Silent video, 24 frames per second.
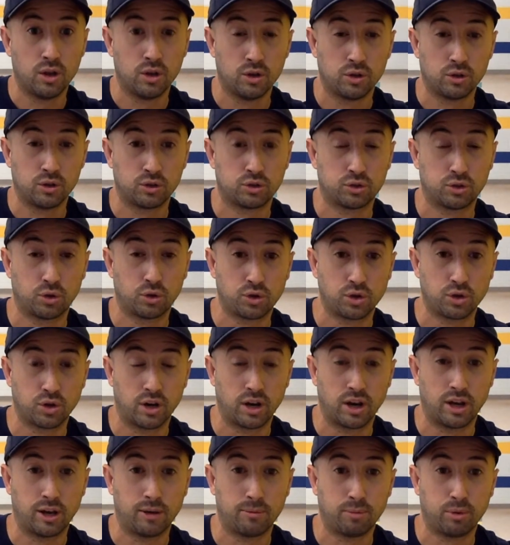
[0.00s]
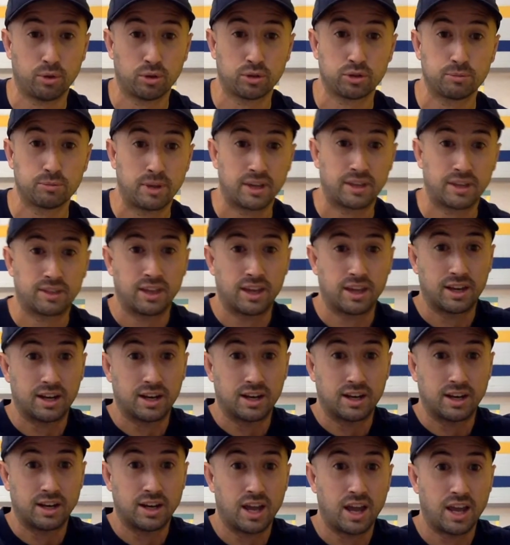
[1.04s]
so your elbows make that
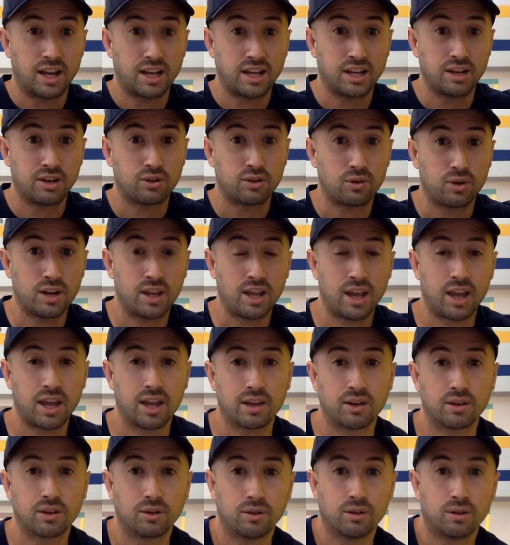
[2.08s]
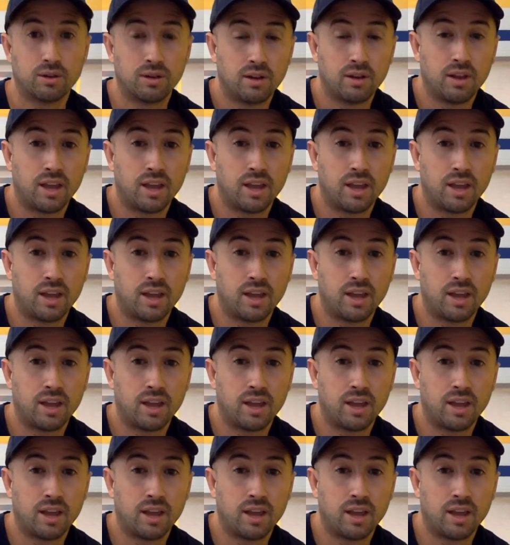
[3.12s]
90-degree angle,